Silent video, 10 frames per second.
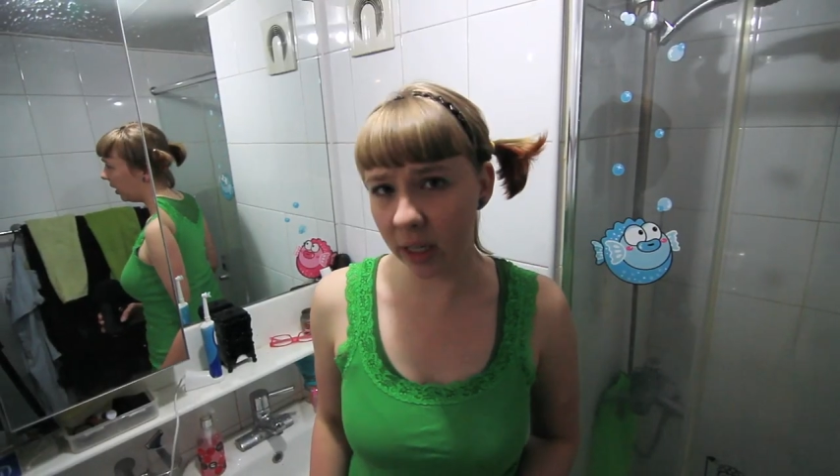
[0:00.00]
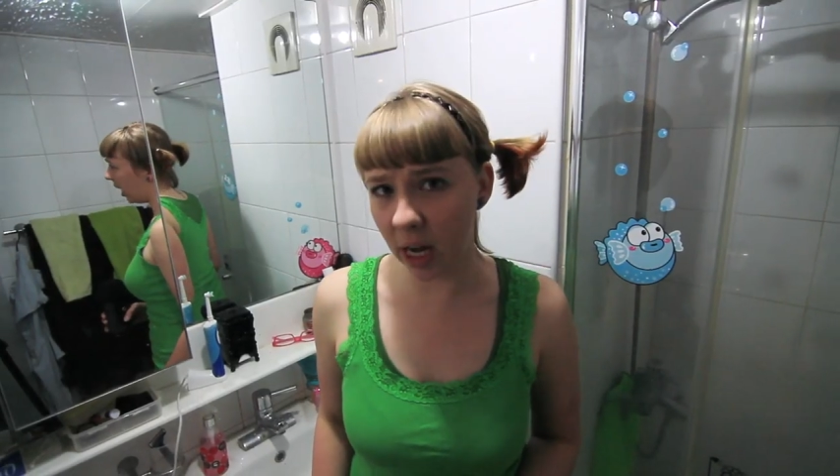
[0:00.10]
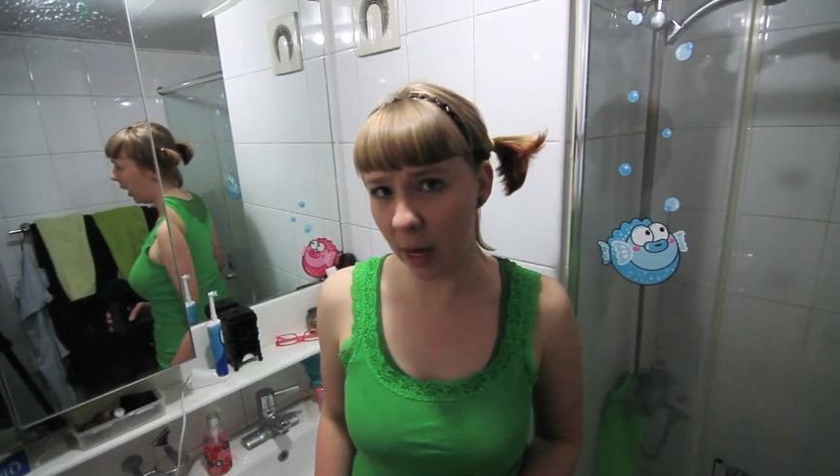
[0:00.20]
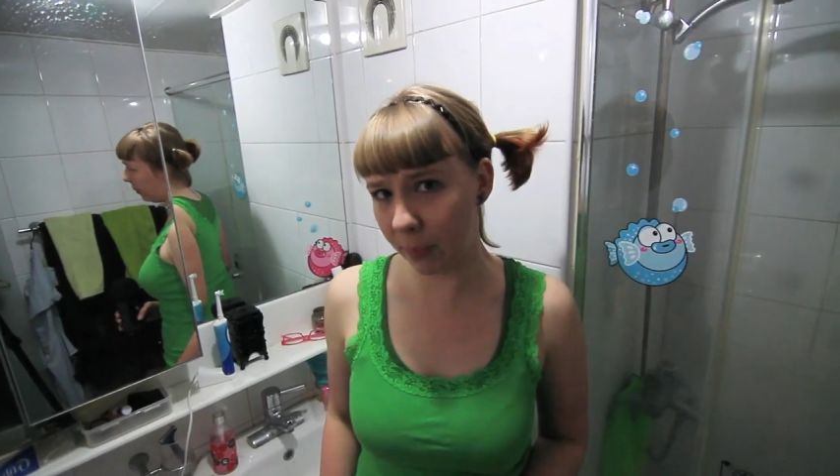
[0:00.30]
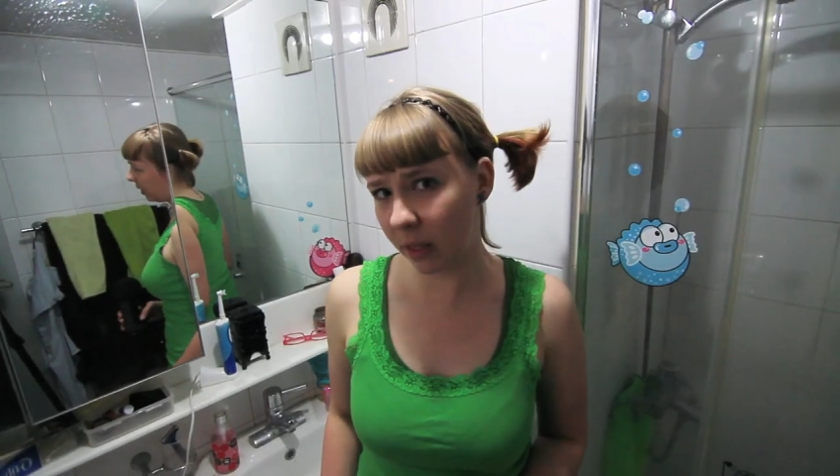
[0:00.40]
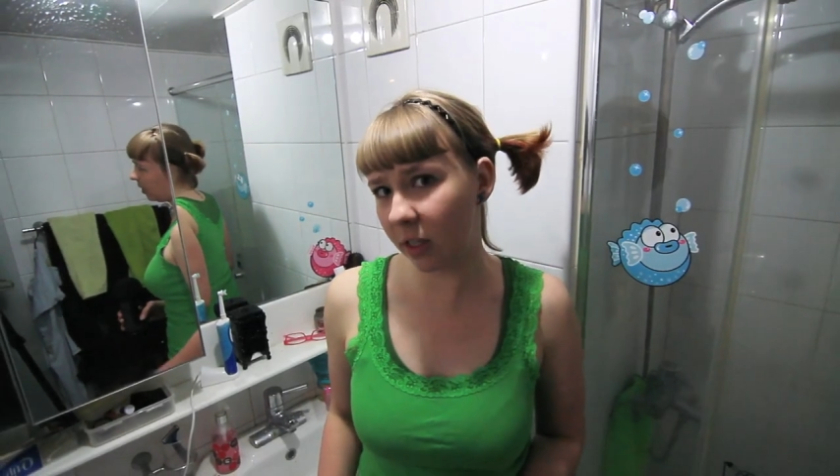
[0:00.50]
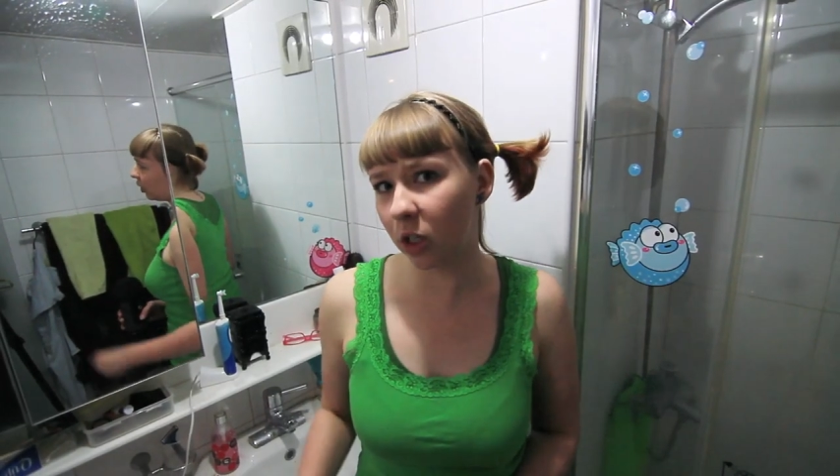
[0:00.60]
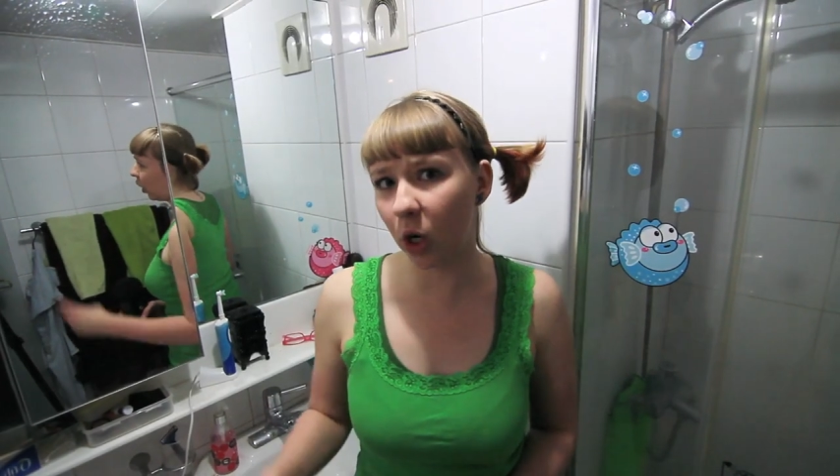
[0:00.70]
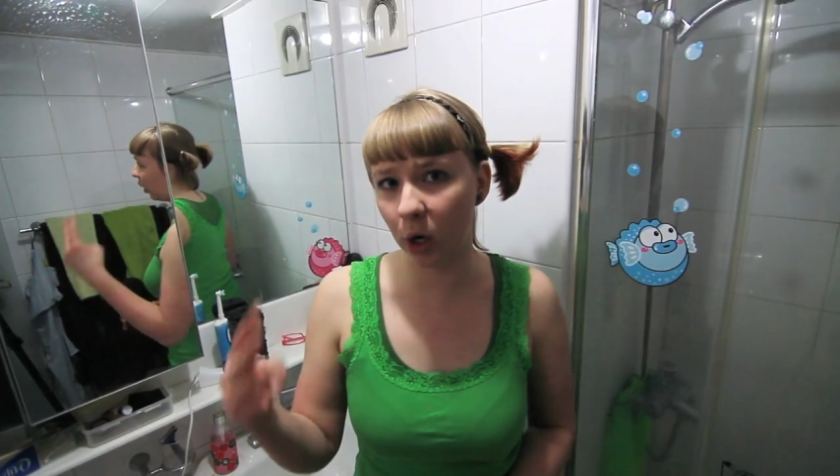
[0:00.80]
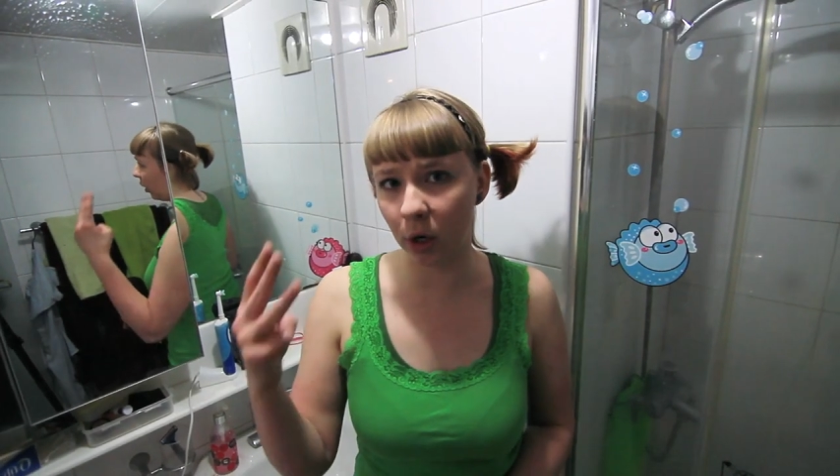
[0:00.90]
Um, this is
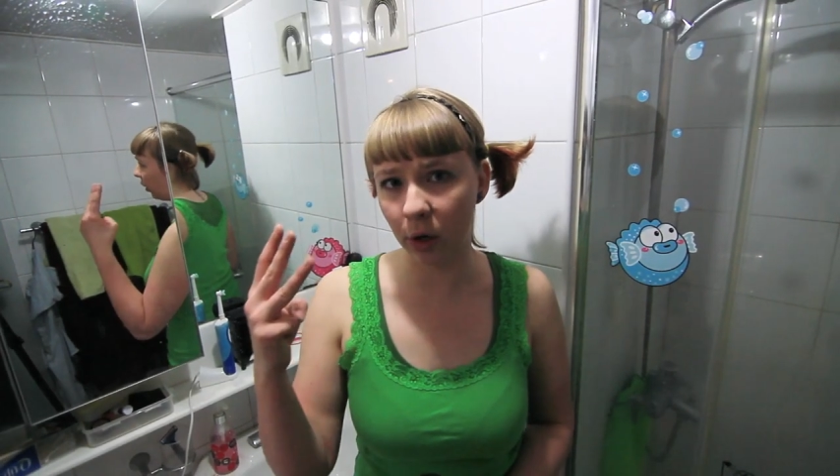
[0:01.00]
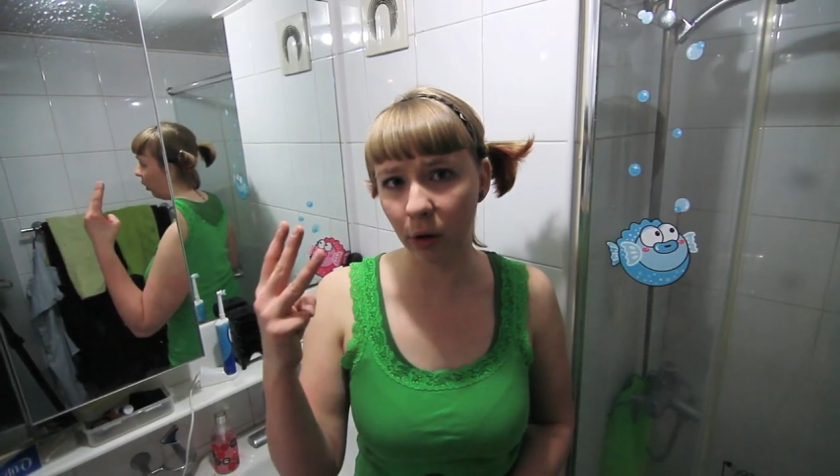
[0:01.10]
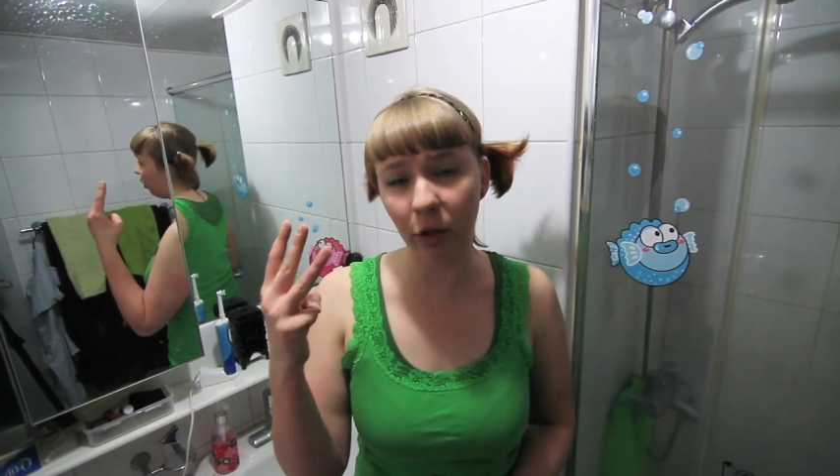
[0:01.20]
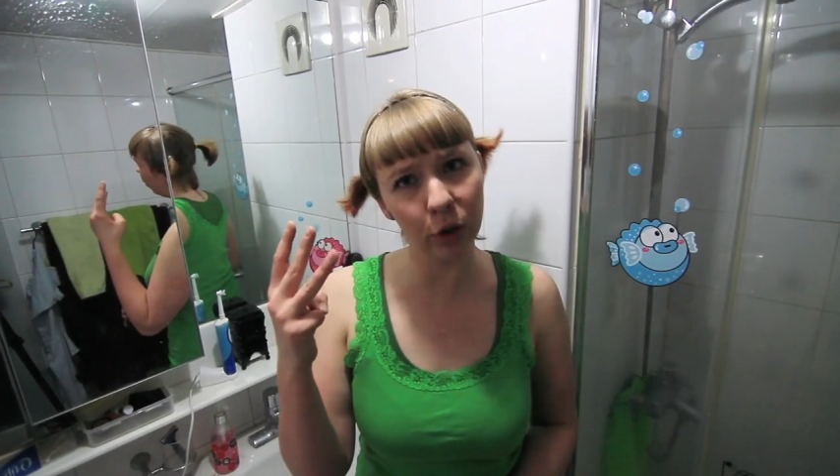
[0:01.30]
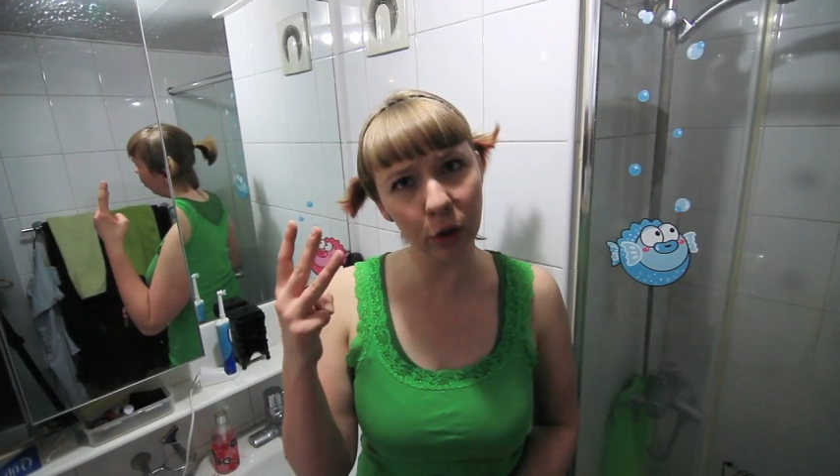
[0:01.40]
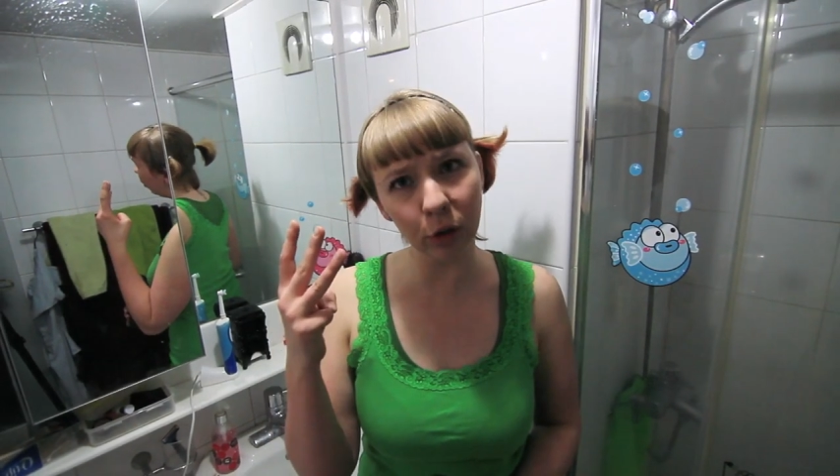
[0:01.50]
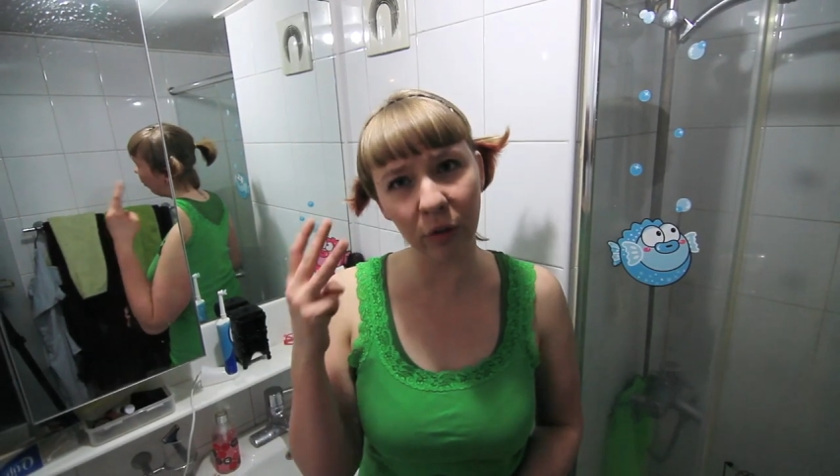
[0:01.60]
our third